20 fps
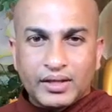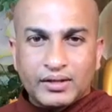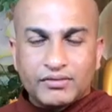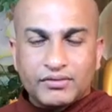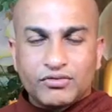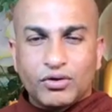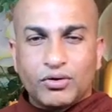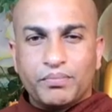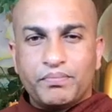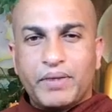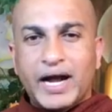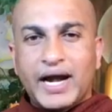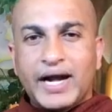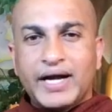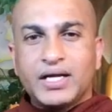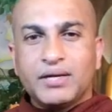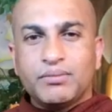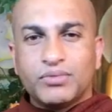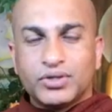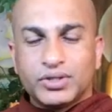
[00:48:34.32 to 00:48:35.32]
so
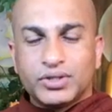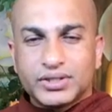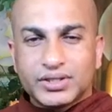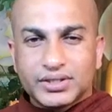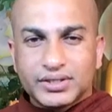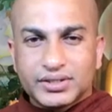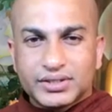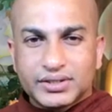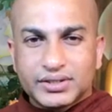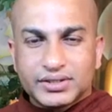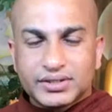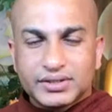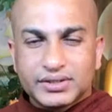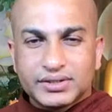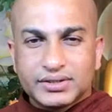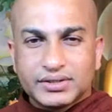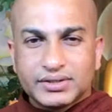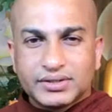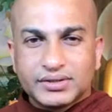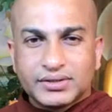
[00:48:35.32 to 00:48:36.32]
bad emotions.
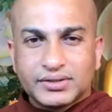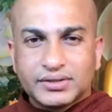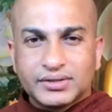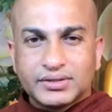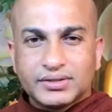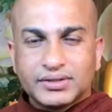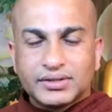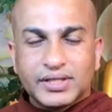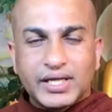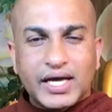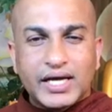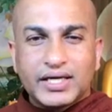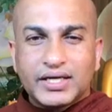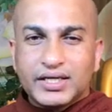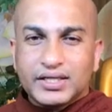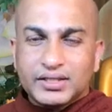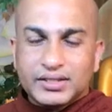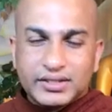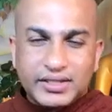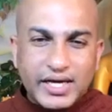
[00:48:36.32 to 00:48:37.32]
There,
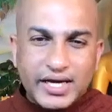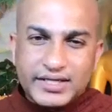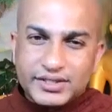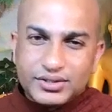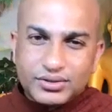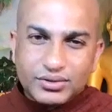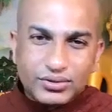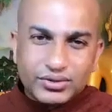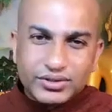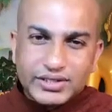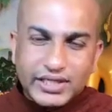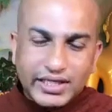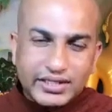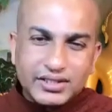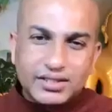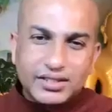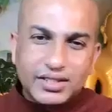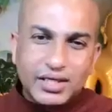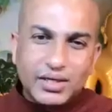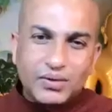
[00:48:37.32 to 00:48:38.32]
there is no such
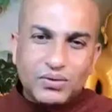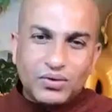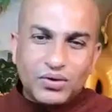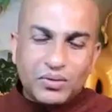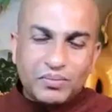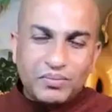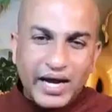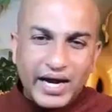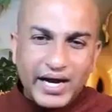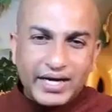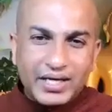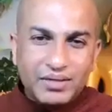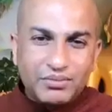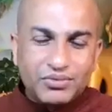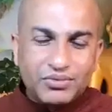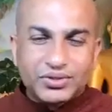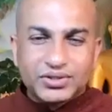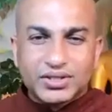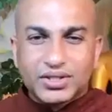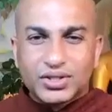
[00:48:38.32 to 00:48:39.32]
thing called bad
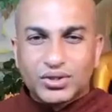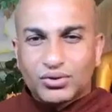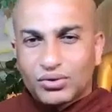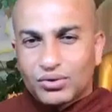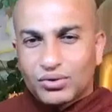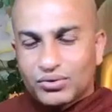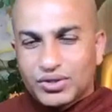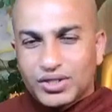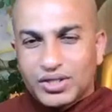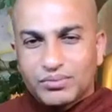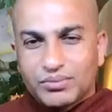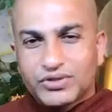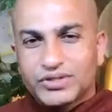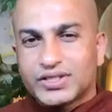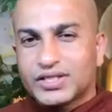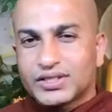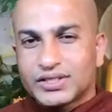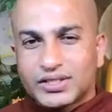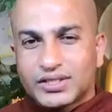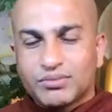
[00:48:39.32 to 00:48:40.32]
emotion, no good emotion,
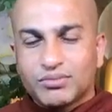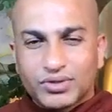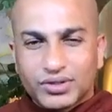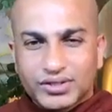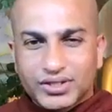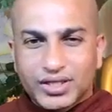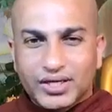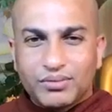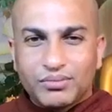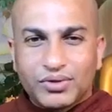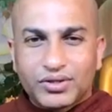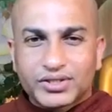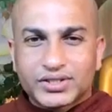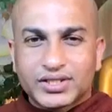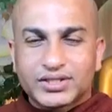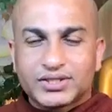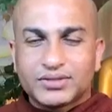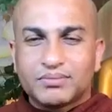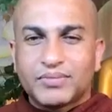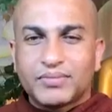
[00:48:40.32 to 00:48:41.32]
just emotion,
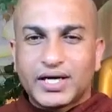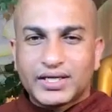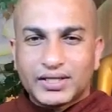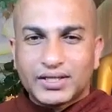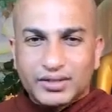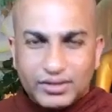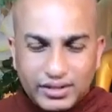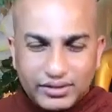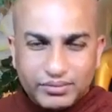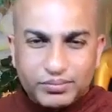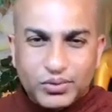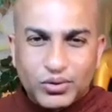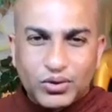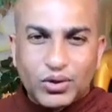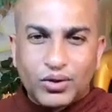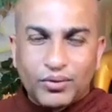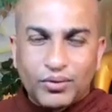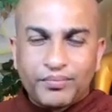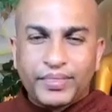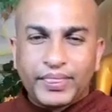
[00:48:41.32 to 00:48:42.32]
emotions. But
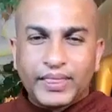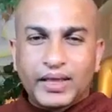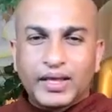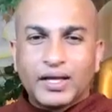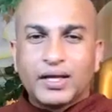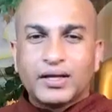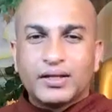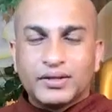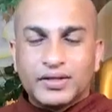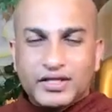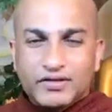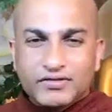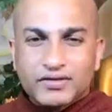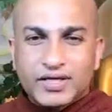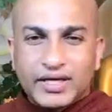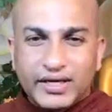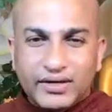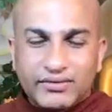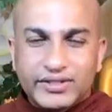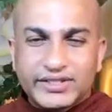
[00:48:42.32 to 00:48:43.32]
for this
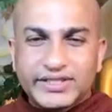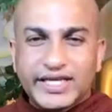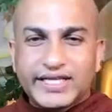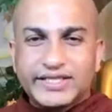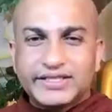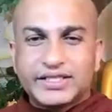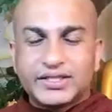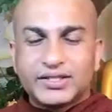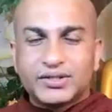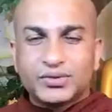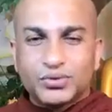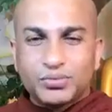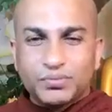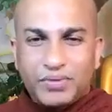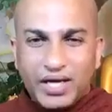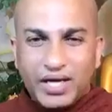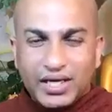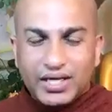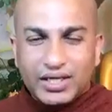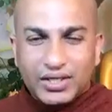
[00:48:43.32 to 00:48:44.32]
conversation, to
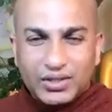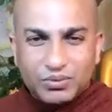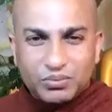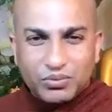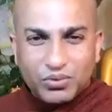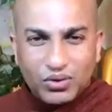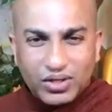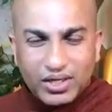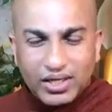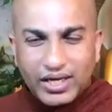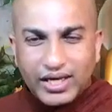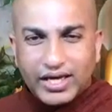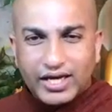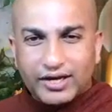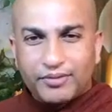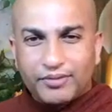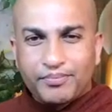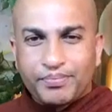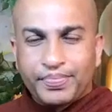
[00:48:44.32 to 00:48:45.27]
make it more clear,